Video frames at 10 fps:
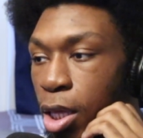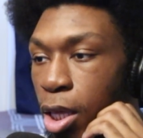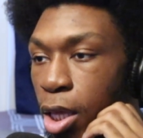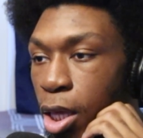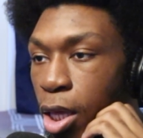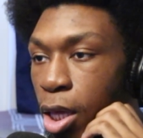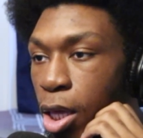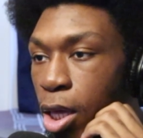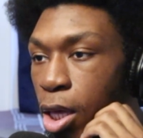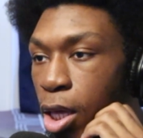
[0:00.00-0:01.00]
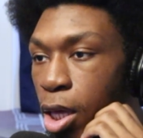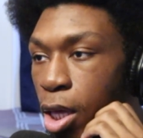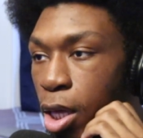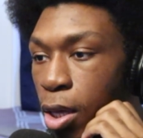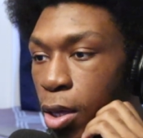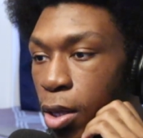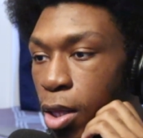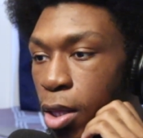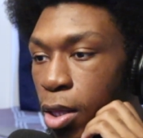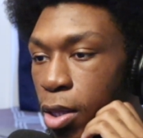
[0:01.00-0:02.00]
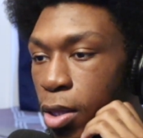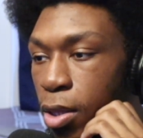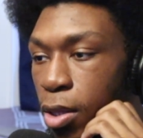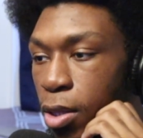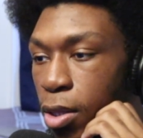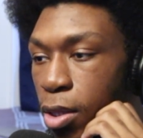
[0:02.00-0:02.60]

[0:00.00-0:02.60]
[no speech]